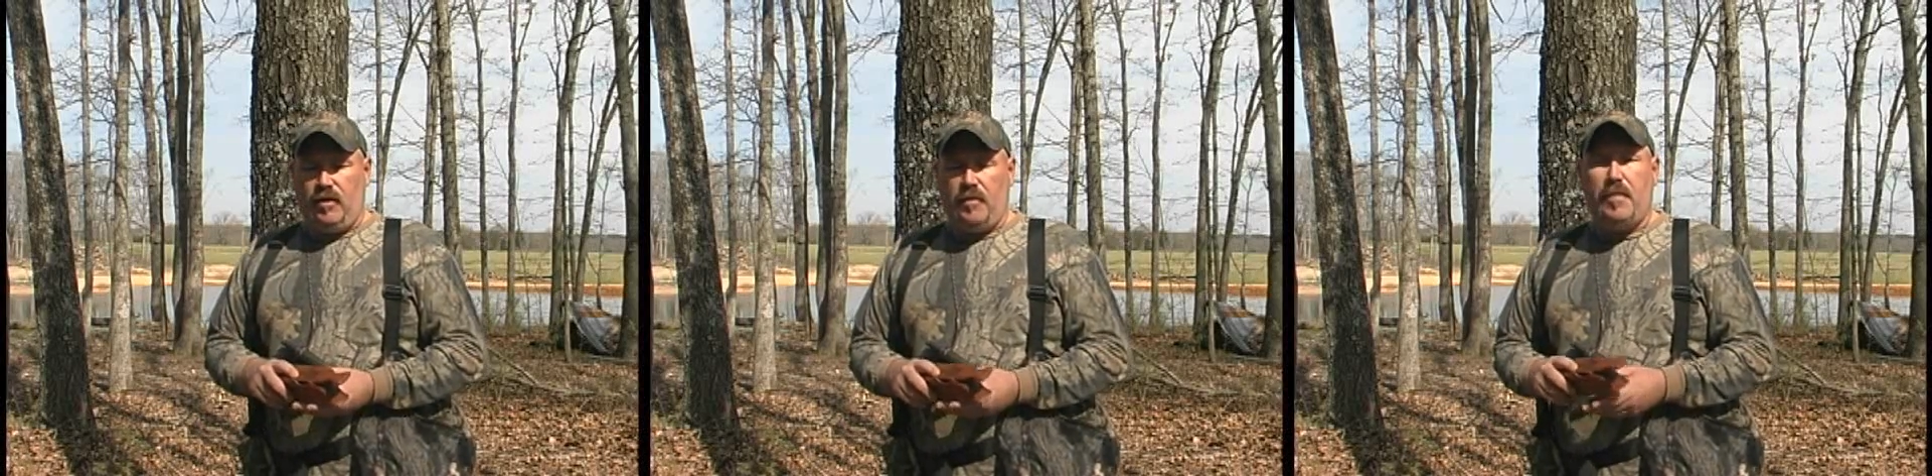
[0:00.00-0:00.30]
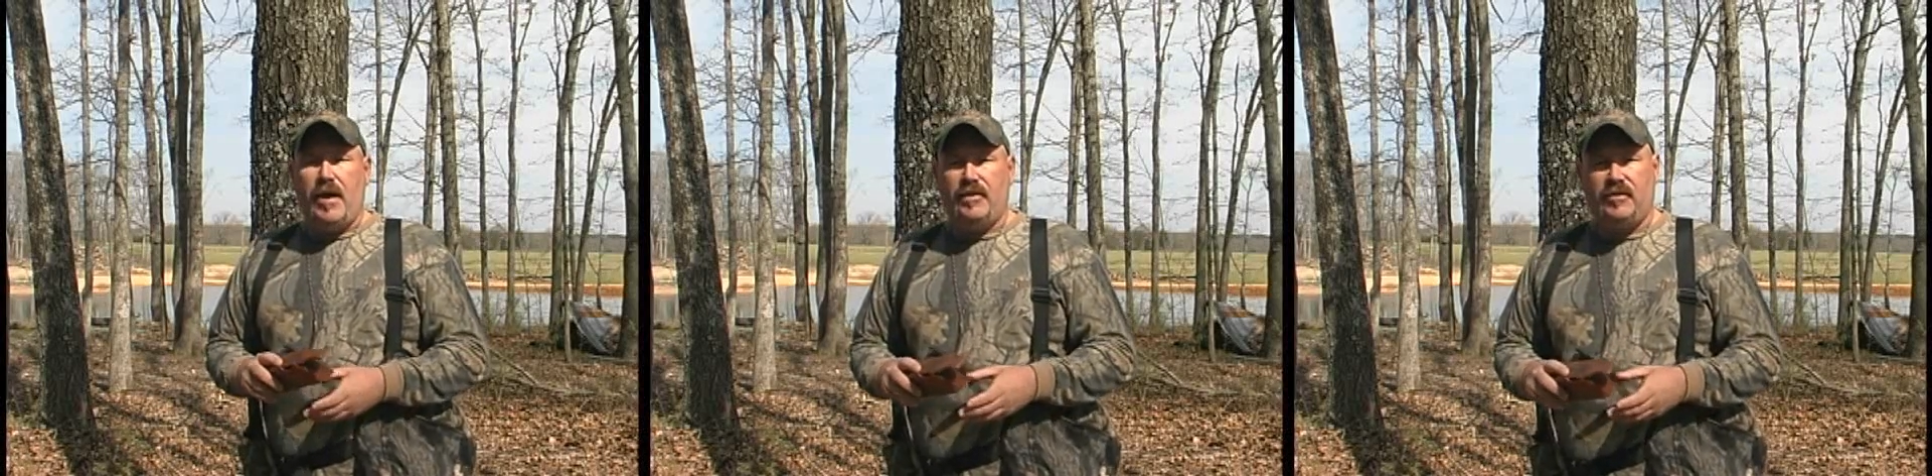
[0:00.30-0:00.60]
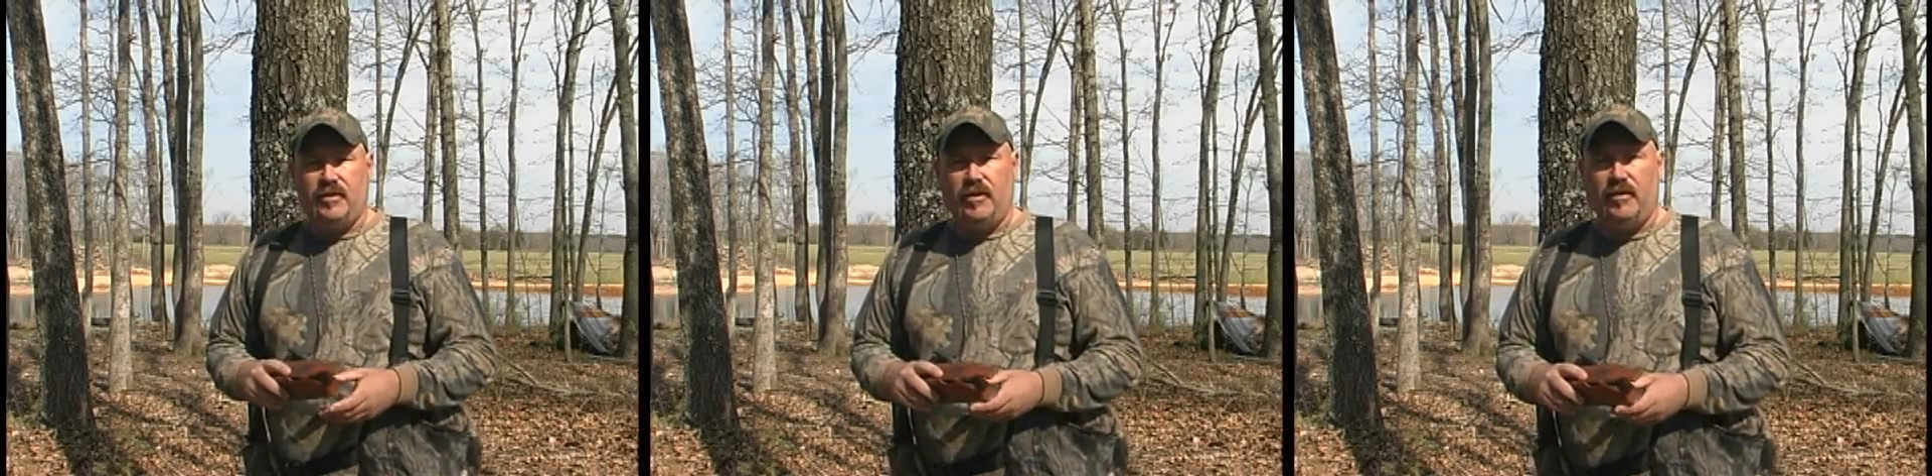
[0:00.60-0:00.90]
the
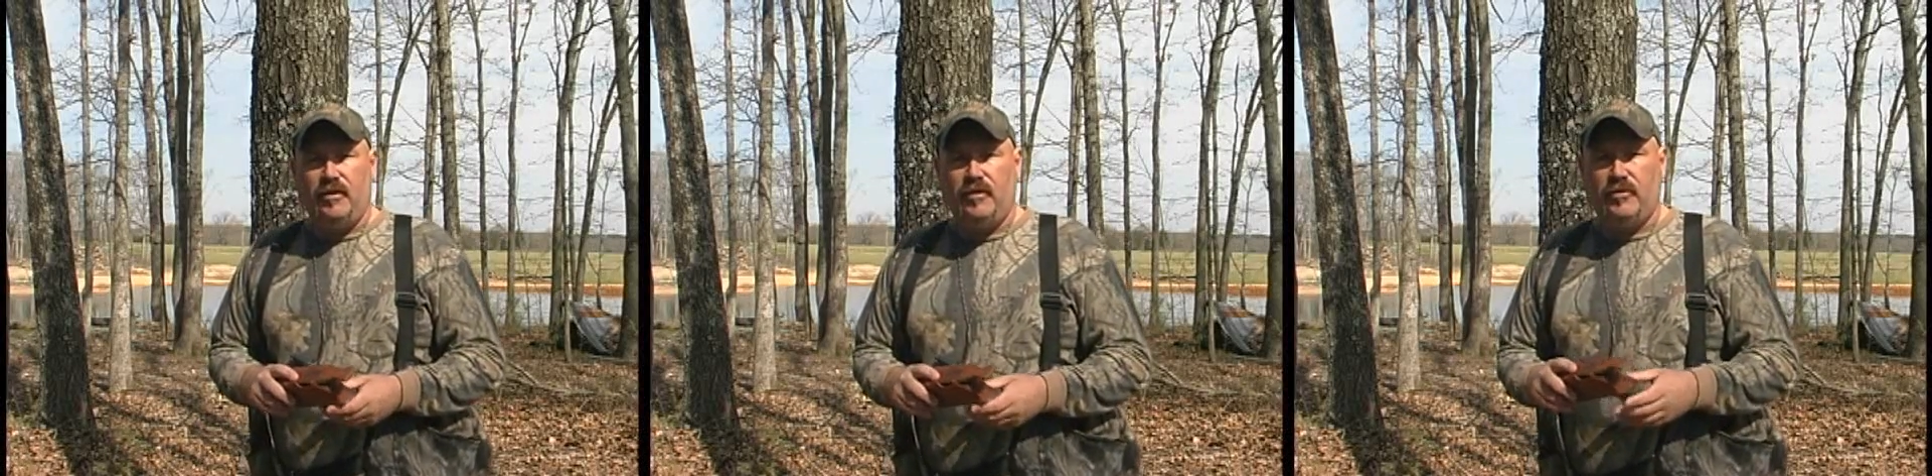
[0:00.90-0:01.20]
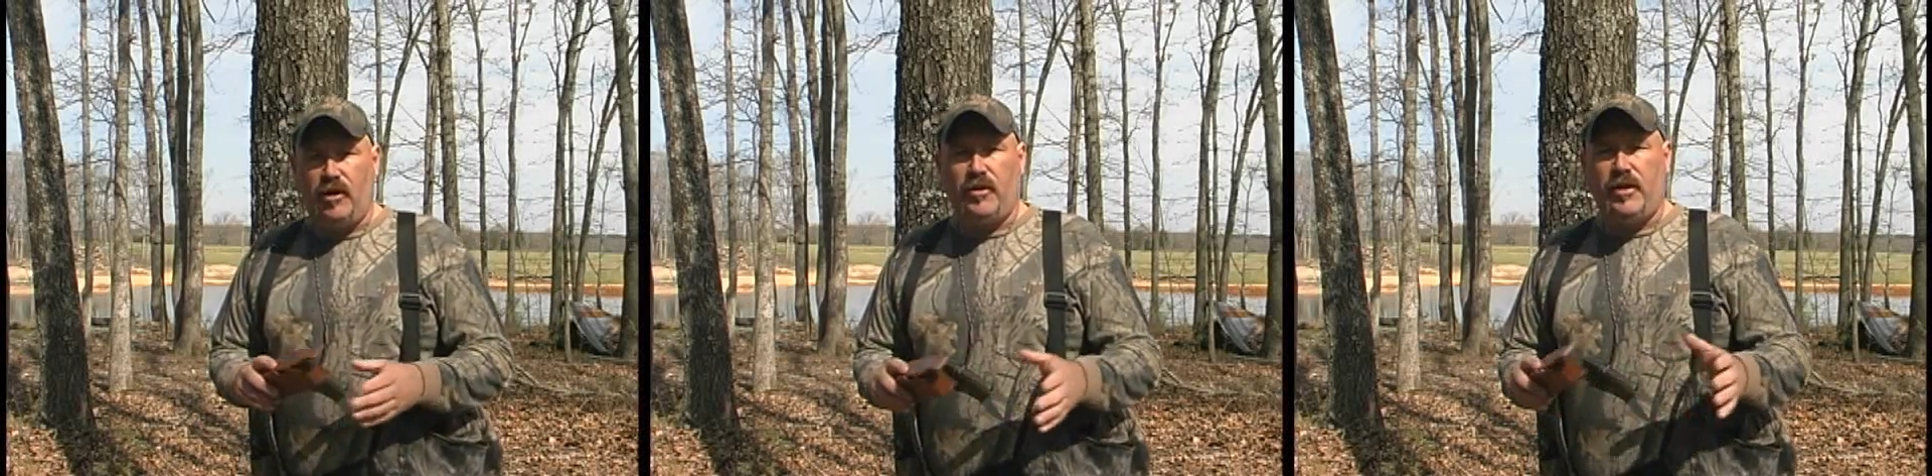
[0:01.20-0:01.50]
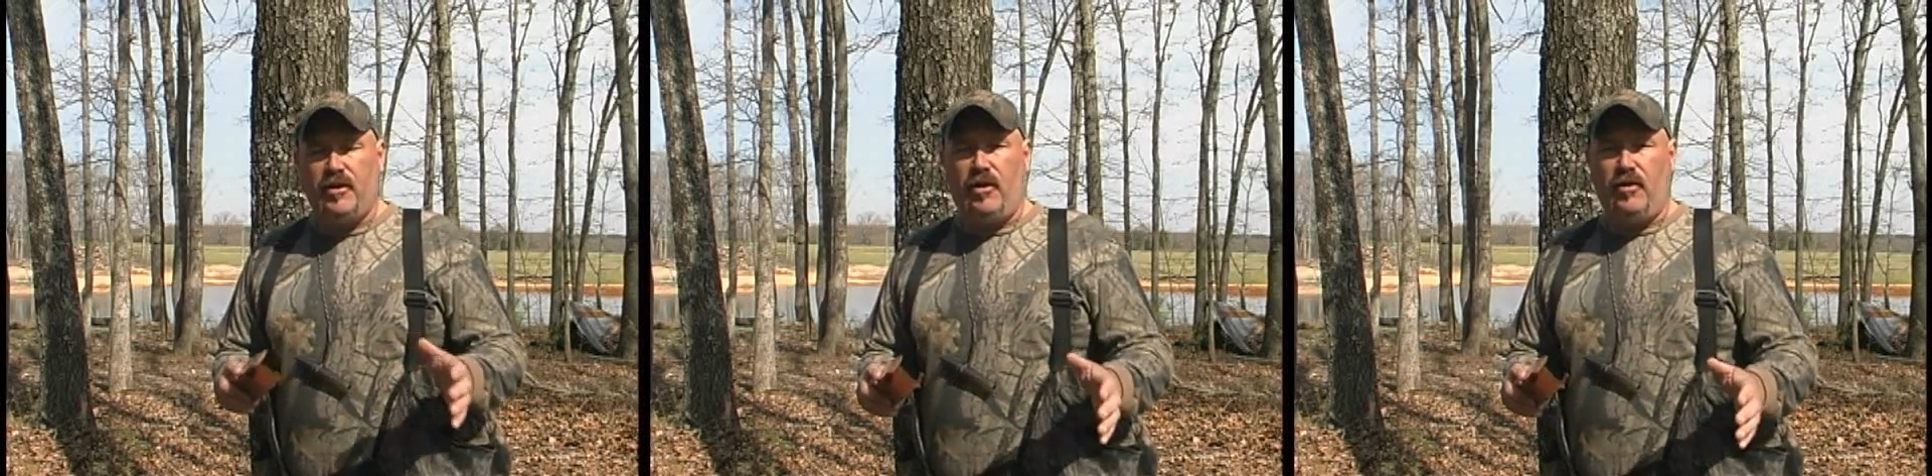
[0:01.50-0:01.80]
best
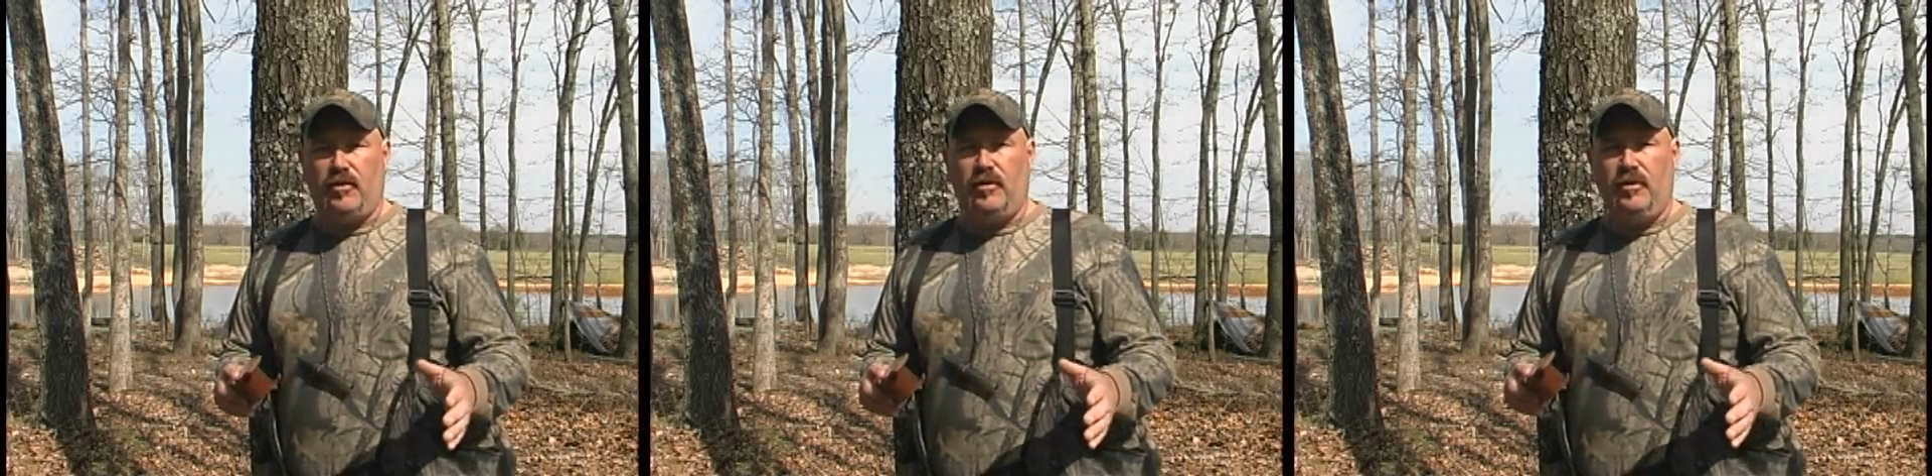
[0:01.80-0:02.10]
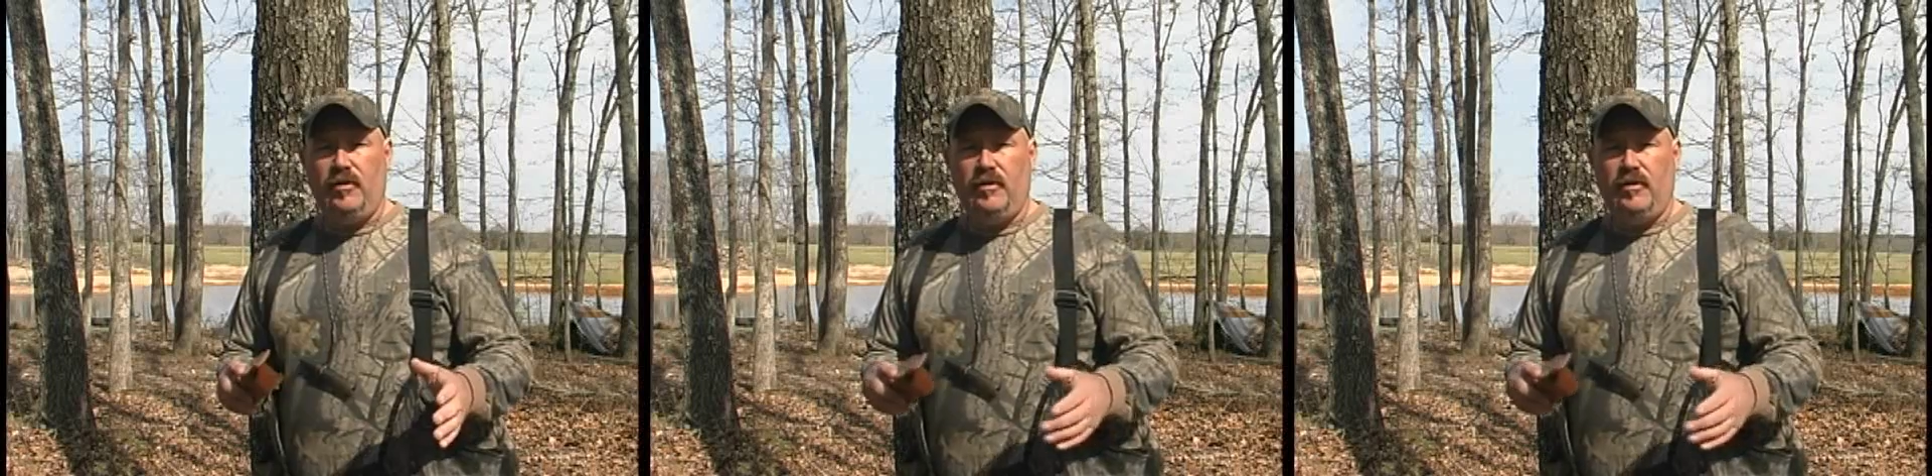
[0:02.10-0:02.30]
turkey caller,